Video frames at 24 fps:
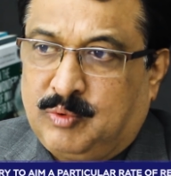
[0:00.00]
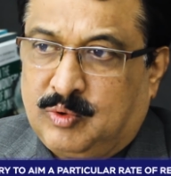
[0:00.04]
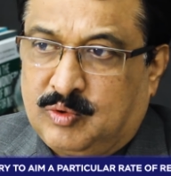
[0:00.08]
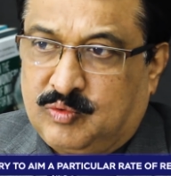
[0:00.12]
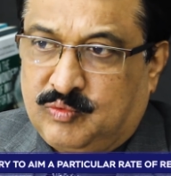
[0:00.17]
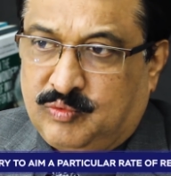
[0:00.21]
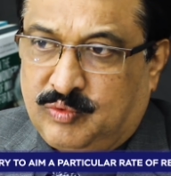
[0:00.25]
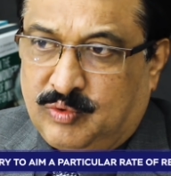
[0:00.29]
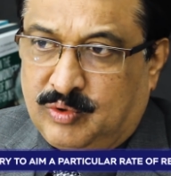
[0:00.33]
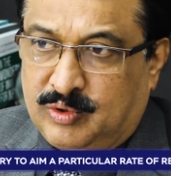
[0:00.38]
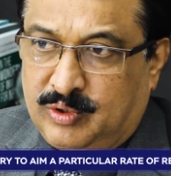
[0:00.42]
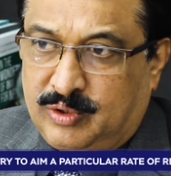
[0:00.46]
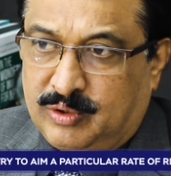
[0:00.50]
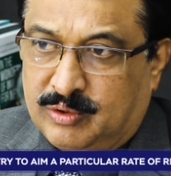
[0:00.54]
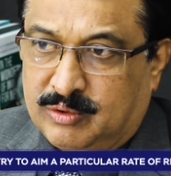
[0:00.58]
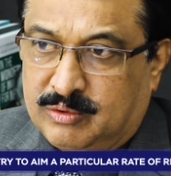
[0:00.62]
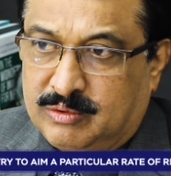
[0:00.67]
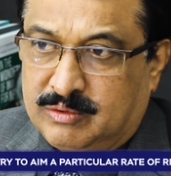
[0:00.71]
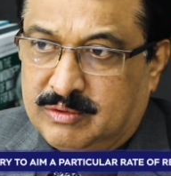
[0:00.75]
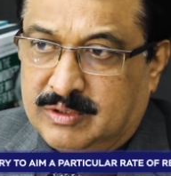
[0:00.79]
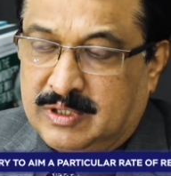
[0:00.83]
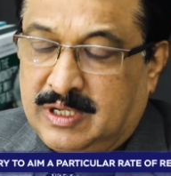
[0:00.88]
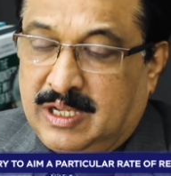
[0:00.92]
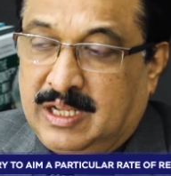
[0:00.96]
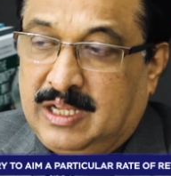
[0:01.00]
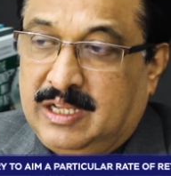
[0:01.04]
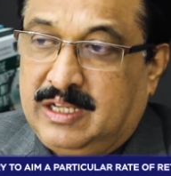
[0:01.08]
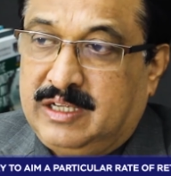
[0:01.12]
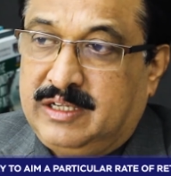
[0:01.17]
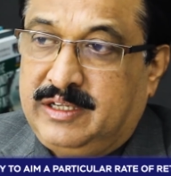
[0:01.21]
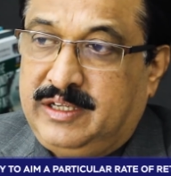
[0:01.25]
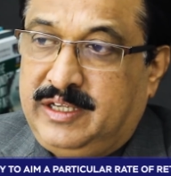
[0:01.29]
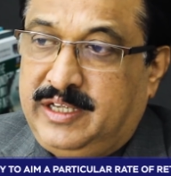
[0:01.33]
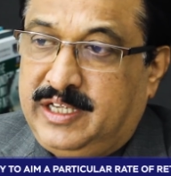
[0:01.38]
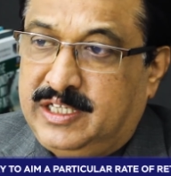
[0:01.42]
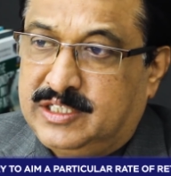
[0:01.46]
portfolio
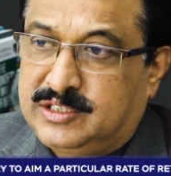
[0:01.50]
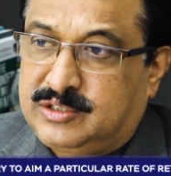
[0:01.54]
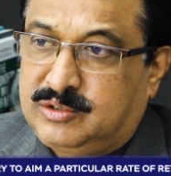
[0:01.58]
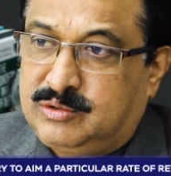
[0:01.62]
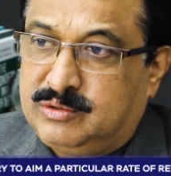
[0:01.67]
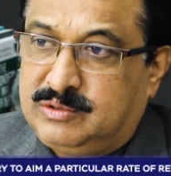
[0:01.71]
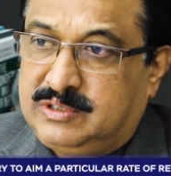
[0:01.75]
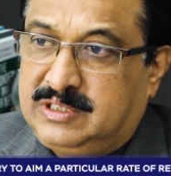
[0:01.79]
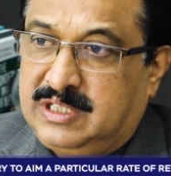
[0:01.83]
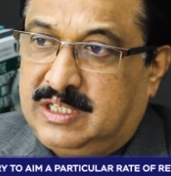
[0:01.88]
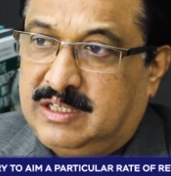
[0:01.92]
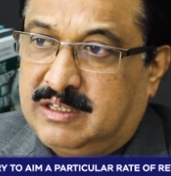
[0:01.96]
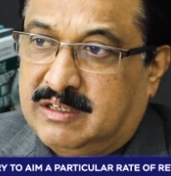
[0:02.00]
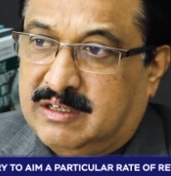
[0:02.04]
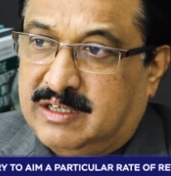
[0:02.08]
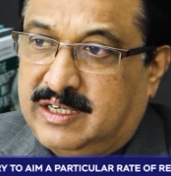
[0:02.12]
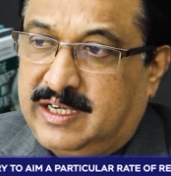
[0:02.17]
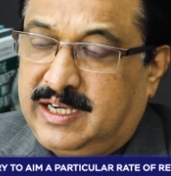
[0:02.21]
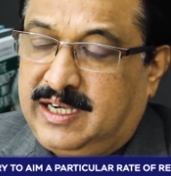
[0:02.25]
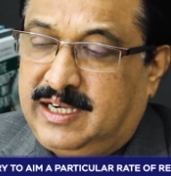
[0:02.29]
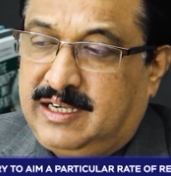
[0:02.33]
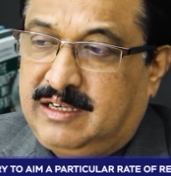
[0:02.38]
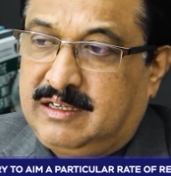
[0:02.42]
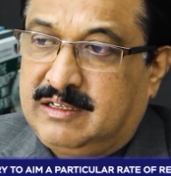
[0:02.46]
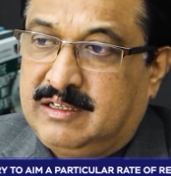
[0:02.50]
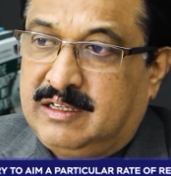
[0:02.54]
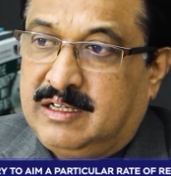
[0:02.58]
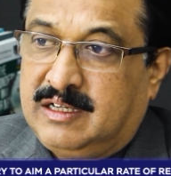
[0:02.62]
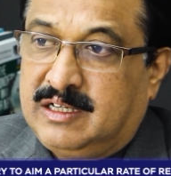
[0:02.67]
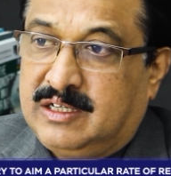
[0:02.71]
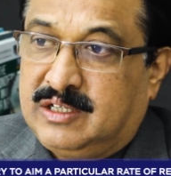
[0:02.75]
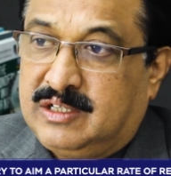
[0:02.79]
is to generate